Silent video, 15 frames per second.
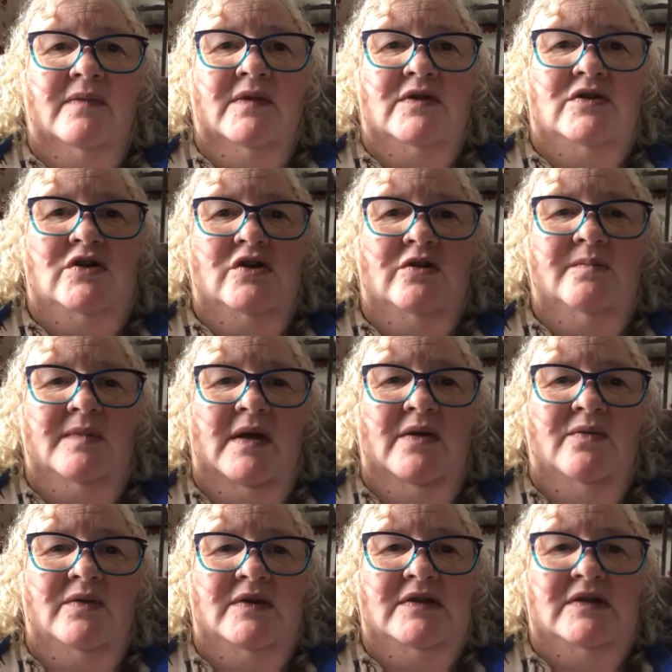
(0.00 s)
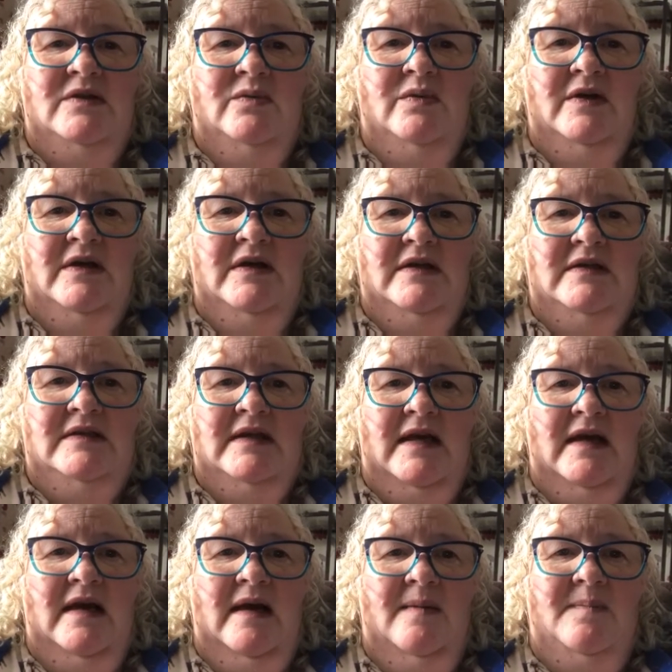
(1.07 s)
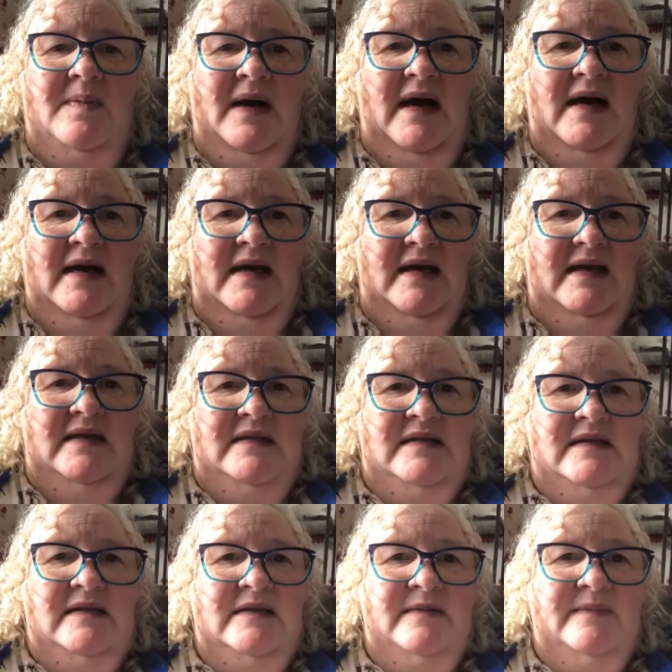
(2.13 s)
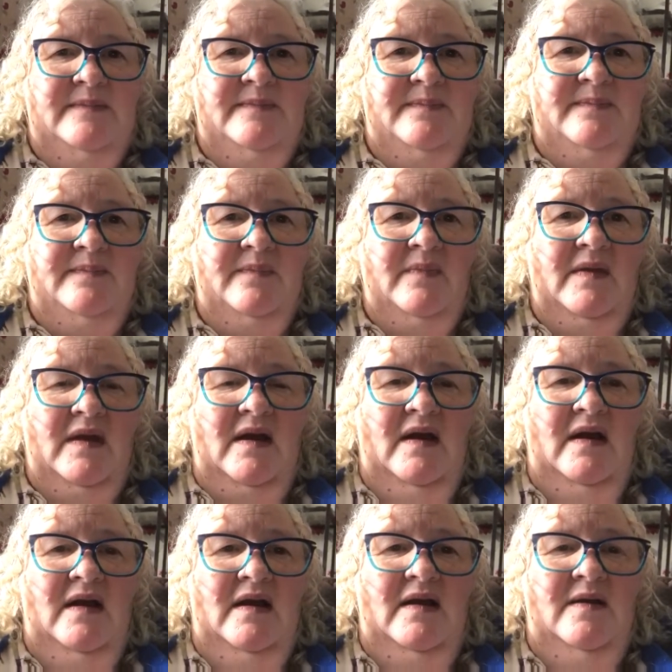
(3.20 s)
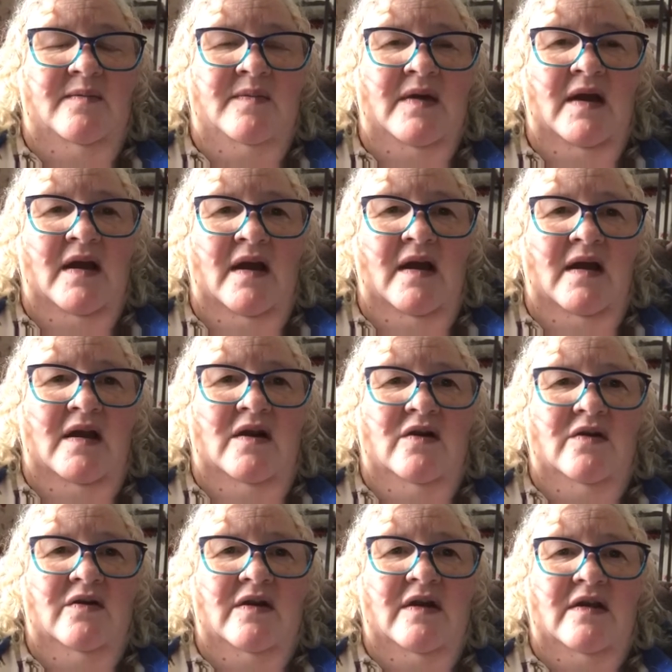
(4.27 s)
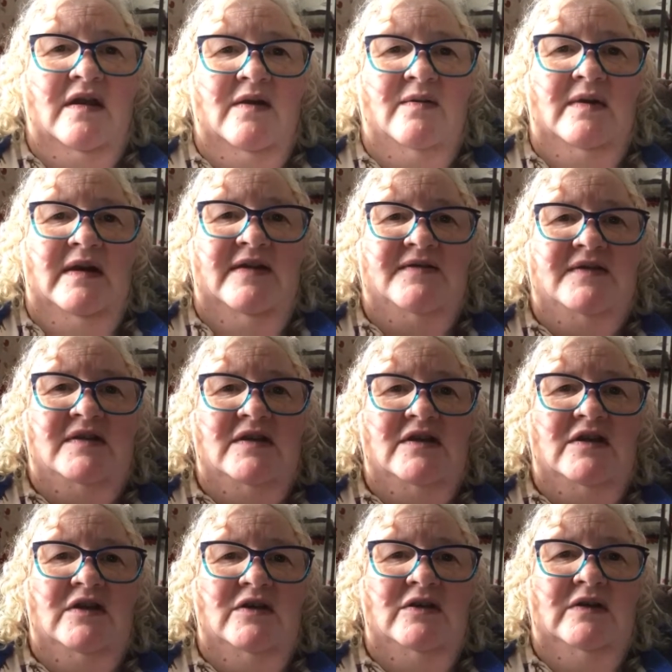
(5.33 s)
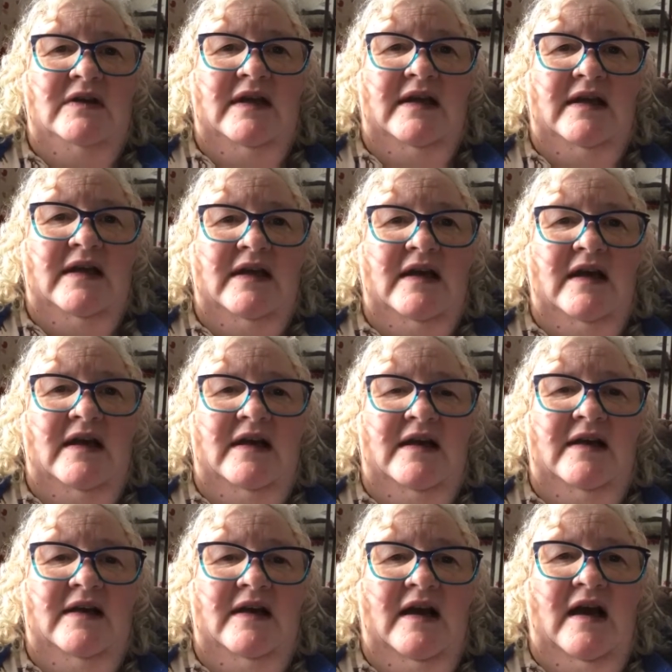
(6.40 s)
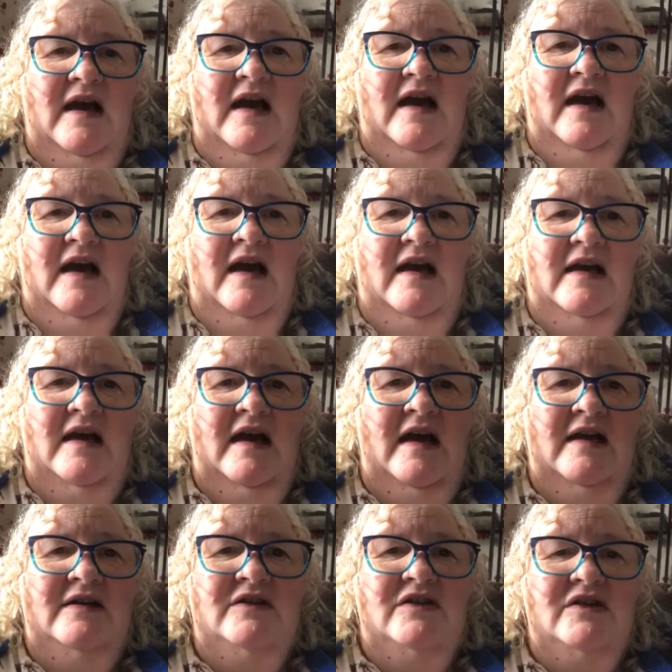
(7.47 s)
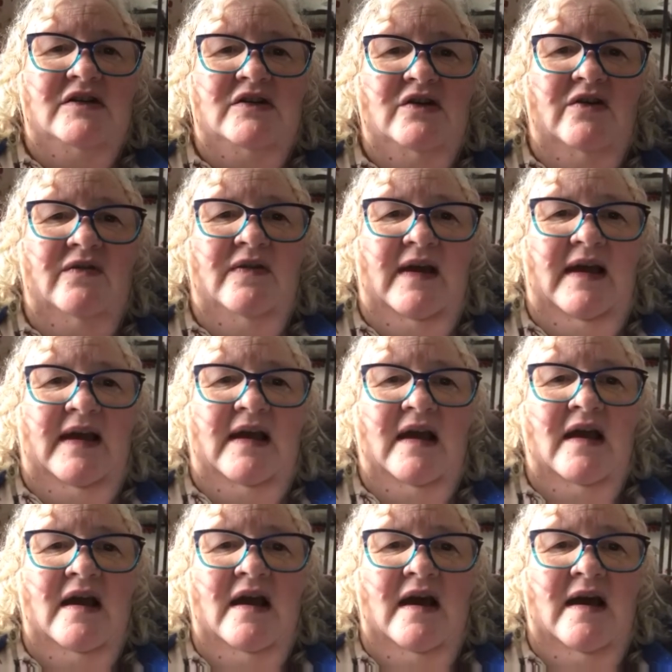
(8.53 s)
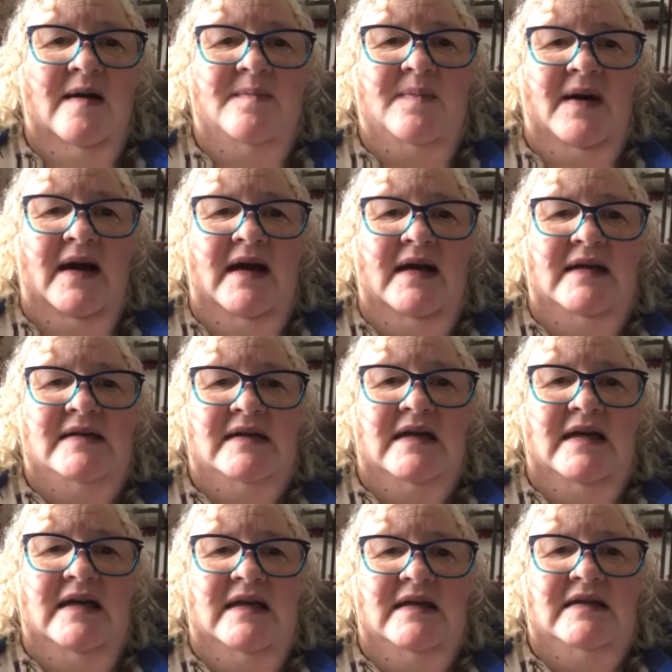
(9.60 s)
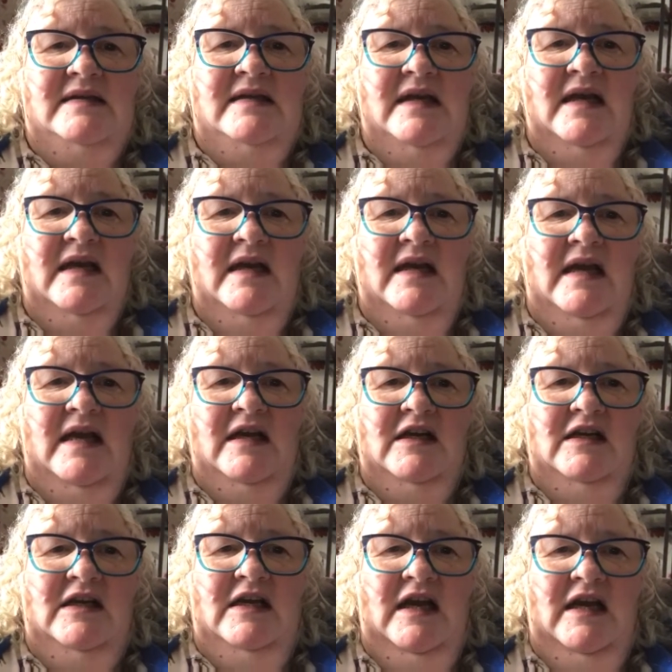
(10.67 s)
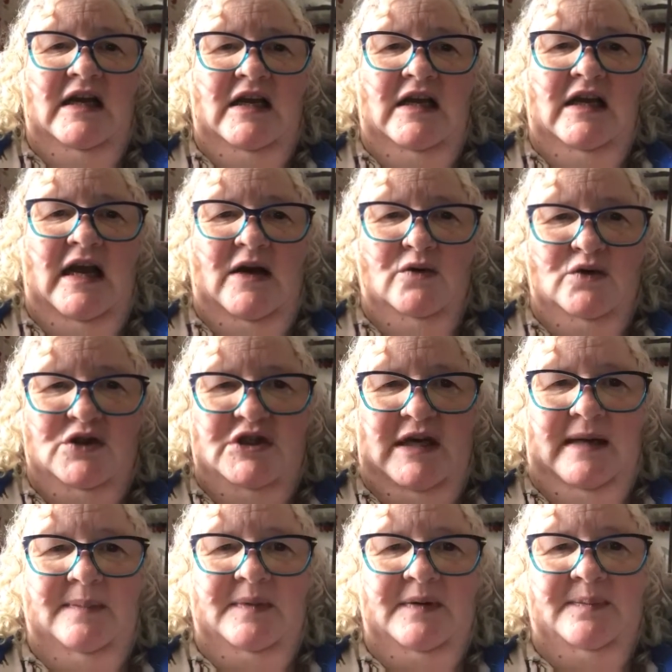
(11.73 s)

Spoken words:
struck me was the word abide. You know, that they will live securely. And just sort of like abide is yaushab.